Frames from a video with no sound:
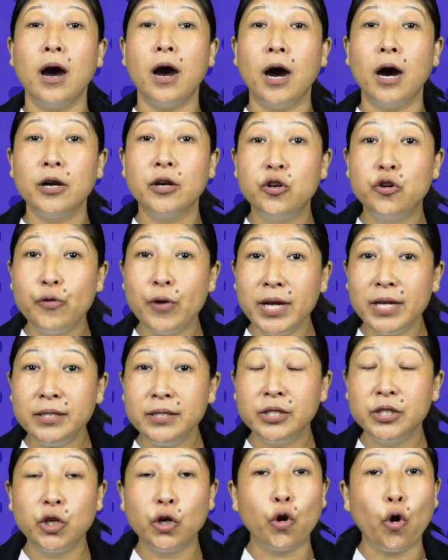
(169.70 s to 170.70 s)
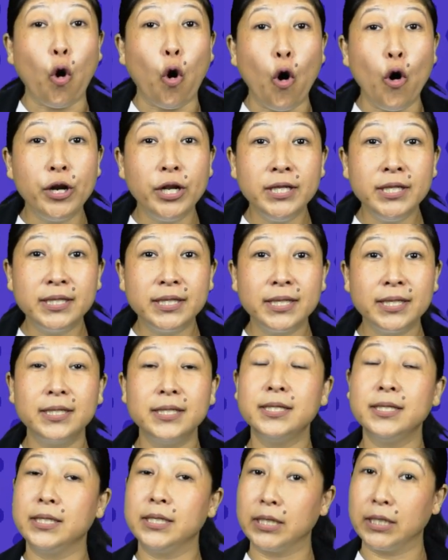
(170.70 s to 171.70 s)
address your
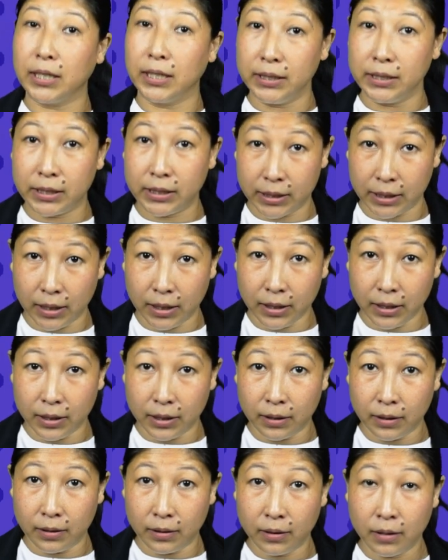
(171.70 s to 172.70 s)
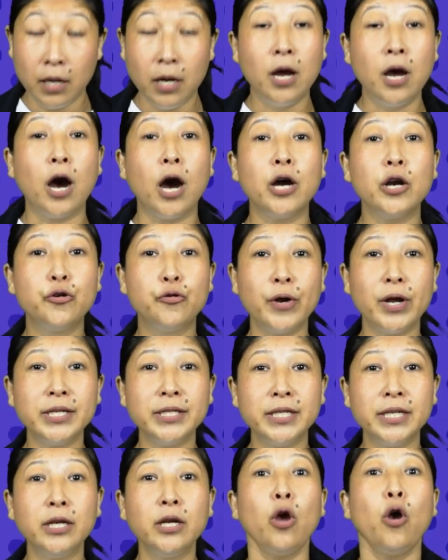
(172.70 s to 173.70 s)
audience's concern.
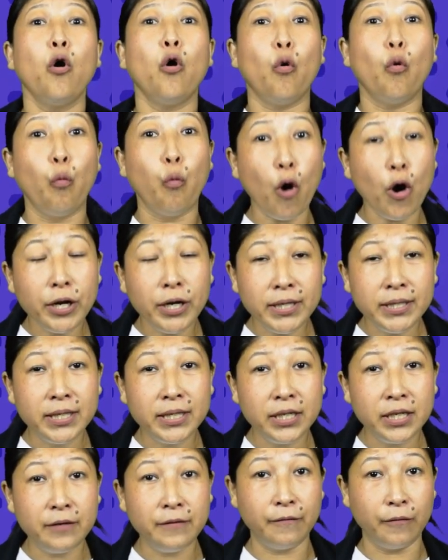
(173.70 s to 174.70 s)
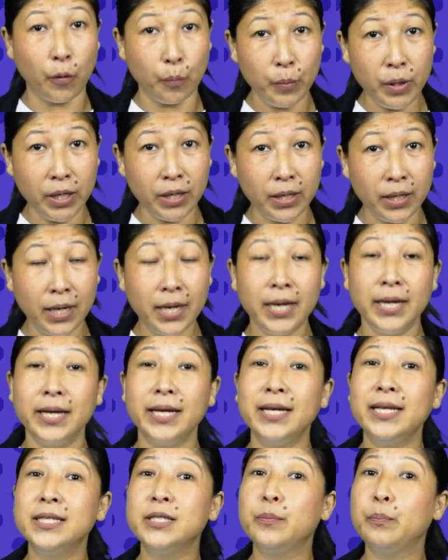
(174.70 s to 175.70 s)
Addressing what is in it for me
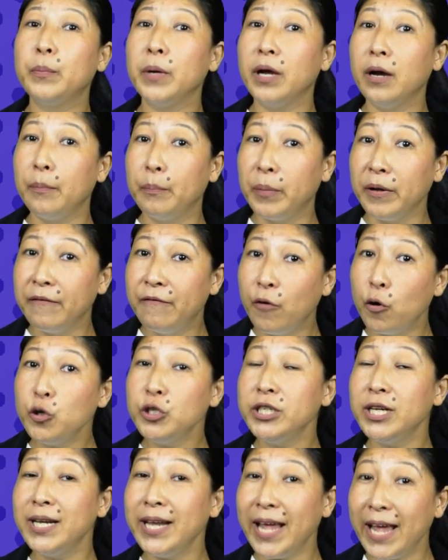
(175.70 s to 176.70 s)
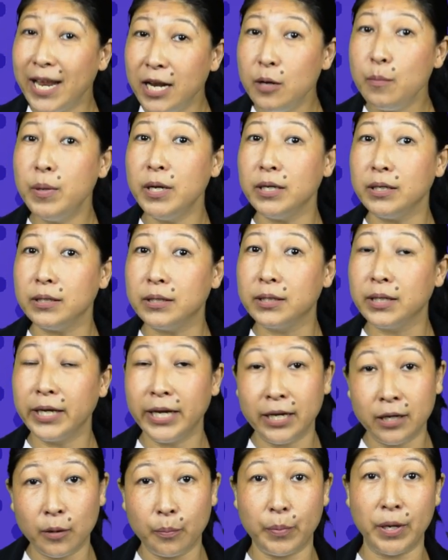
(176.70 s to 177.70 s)
is a pivotal element
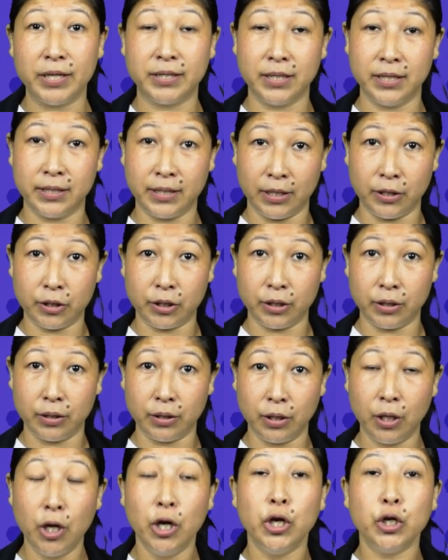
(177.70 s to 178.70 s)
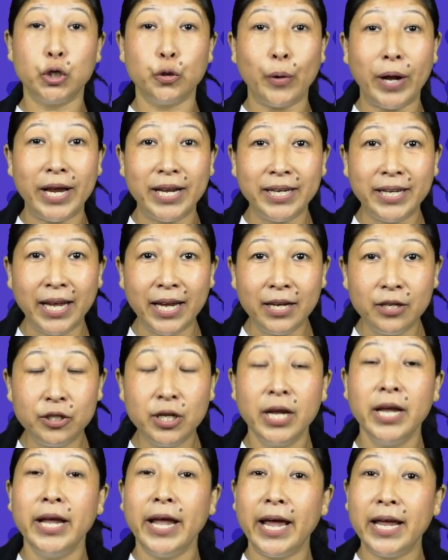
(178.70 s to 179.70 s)
in a presentation. To engage
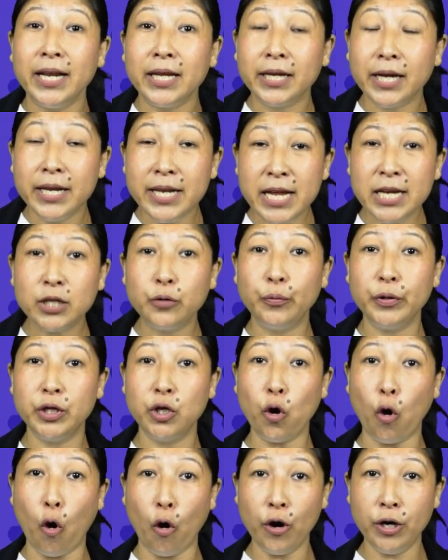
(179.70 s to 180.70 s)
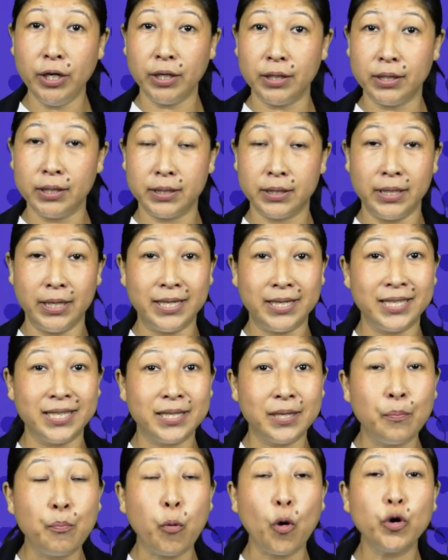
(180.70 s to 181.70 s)
and connect with the audience, it is
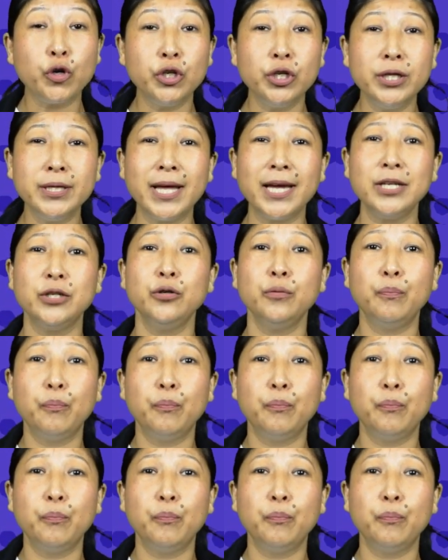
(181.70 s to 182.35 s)
important that you